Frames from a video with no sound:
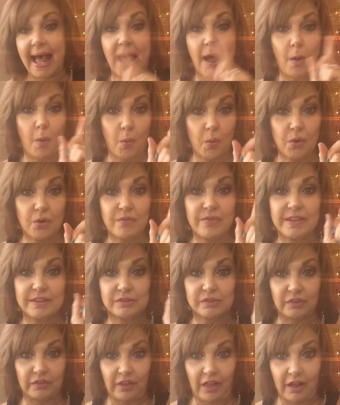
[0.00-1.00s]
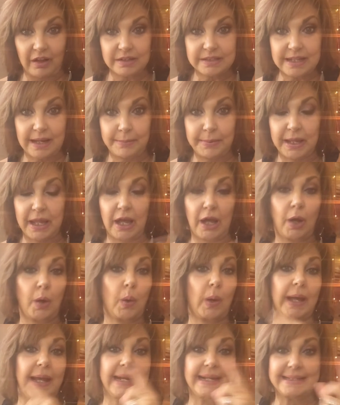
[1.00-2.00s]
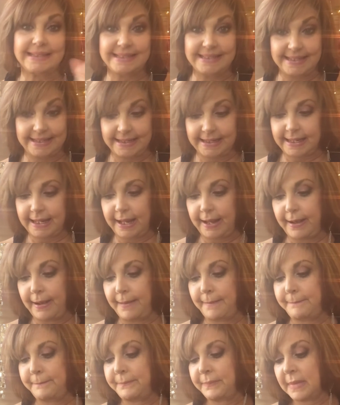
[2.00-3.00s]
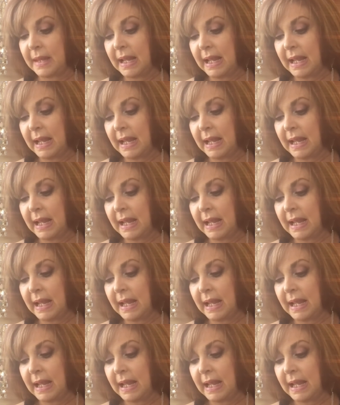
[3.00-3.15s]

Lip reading: I ordered this a long time ago and it didn't come.